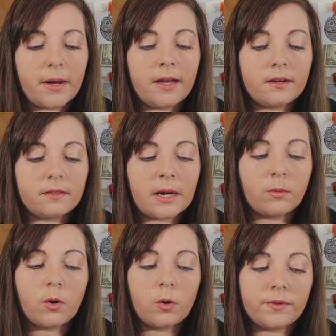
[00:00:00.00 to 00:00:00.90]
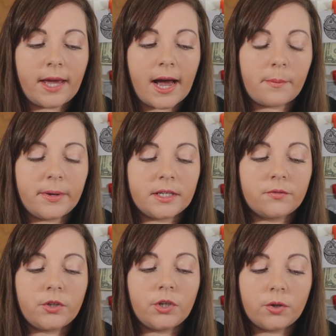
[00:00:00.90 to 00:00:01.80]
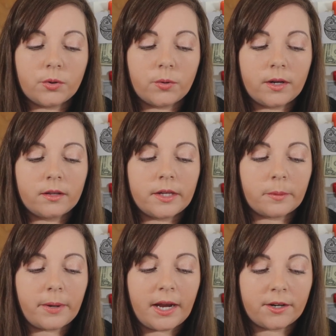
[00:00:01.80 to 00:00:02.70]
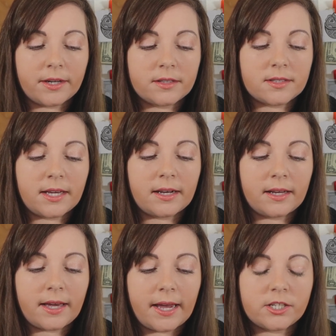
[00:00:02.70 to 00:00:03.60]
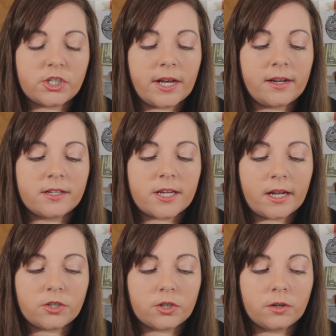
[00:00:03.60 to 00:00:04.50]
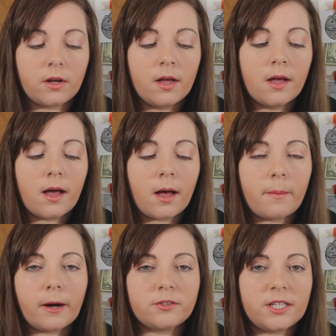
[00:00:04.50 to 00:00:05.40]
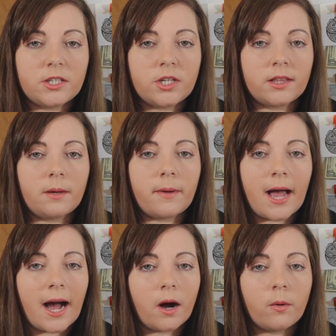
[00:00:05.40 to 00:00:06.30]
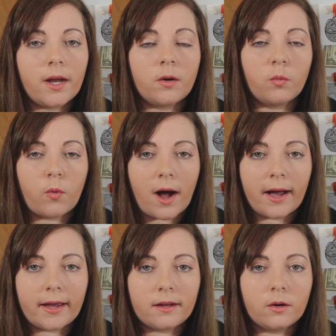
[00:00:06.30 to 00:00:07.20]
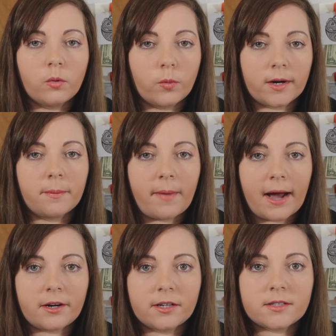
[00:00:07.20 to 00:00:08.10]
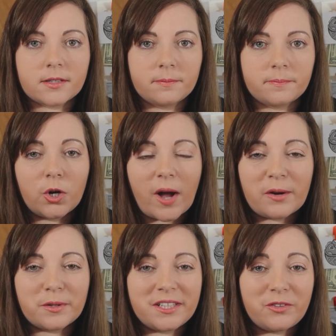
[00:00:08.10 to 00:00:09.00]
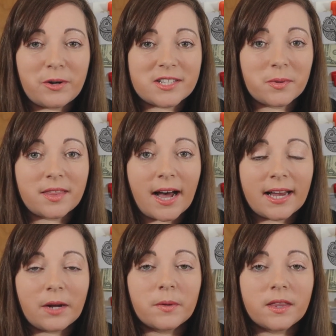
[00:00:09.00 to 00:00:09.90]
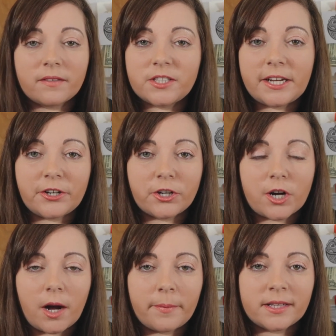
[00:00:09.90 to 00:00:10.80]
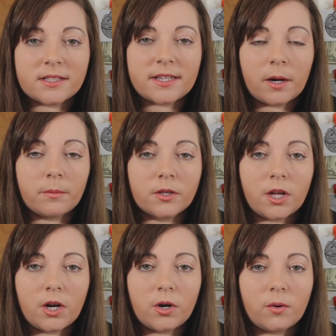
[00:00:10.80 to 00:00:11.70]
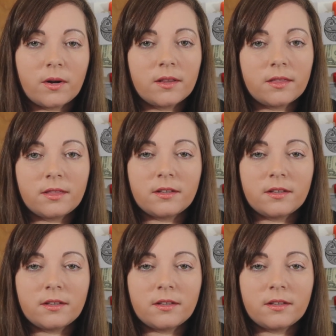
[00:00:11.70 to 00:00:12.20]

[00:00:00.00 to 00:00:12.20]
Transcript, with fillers: But that will only happen if you, their parents, get engaged and intentional about teaching them how and why work matters. So I will leave you guys with that. I would love to hear your comments down below.